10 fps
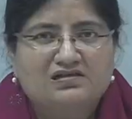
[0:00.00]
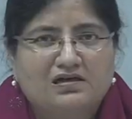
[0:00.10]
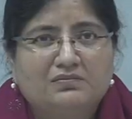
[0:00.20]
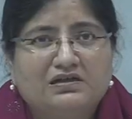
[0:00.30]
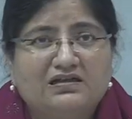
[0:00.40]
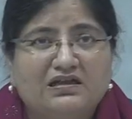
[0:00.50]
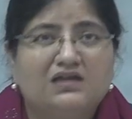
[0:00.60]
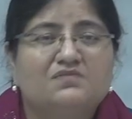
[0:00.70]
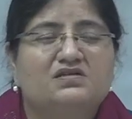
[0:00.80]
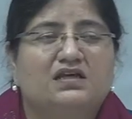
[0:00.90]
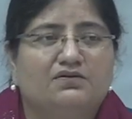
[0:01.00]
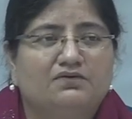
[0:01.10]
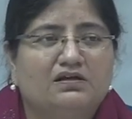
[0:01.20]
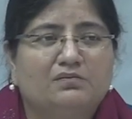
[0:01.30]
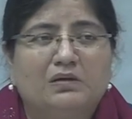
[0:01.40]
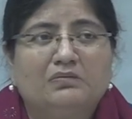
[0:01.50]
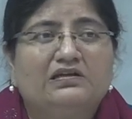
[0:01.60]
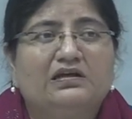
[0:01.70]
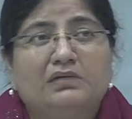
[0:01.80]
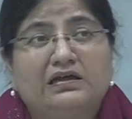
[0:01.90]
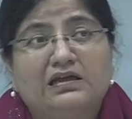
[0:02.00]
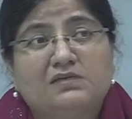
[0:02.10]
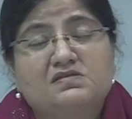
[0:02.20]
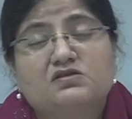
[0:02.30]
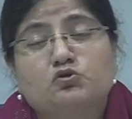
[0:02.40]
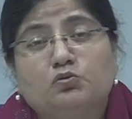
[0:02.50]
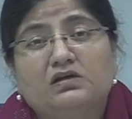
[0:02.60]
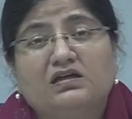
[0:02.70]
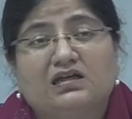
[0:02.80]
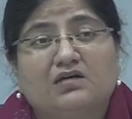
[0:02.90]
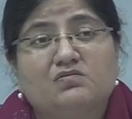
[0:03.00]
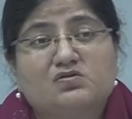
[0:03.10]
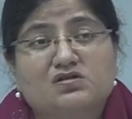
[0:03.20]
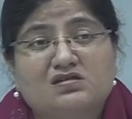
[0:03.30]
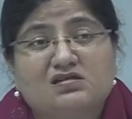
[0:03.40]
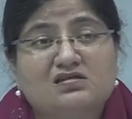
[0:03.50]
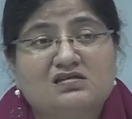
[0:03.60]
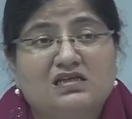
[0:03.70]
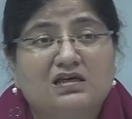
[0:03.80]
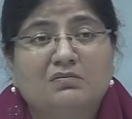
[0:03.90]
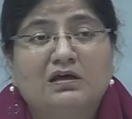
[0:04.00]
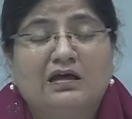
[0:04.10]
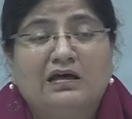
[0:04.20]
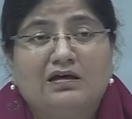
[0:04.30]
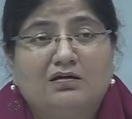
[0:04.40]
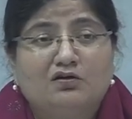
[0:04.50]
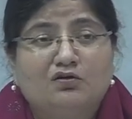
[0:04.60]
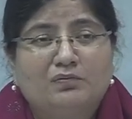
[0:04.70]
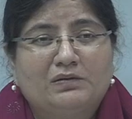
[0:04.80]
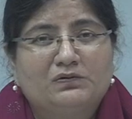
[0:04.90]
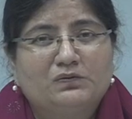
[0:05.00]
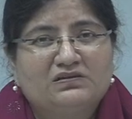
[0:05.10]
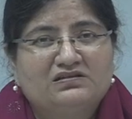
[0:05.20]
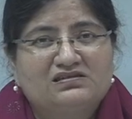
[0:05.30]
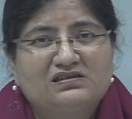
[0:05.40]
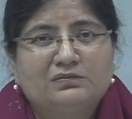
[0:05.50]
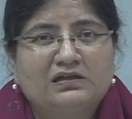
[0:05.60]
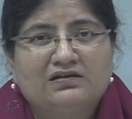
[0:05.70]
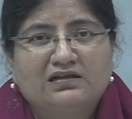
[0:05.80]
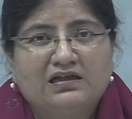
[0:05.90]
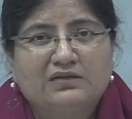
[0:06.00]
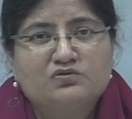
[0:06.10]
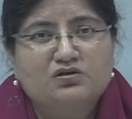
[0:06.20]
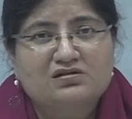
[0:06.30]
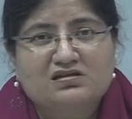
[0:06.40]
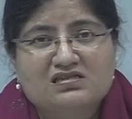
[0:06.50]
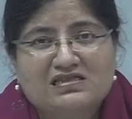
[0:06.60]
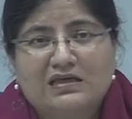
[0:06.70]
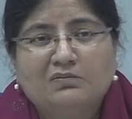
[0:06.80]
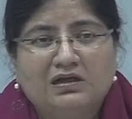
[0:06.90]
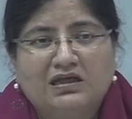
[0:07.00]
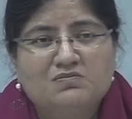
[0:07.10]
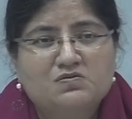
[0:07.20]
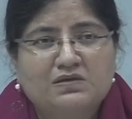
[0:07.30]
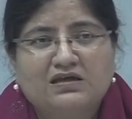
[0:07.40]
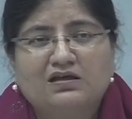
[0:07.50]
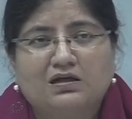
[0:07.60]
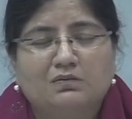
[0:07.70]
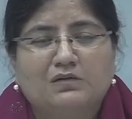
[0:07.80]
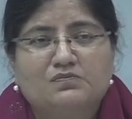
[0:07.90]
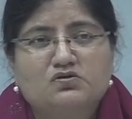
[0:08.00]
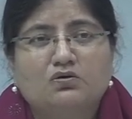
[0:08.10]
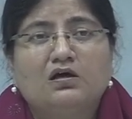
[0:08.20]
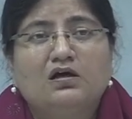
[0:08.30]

How many times can we remember them by names? And so many times the same, people with similar names or the same names may come up. So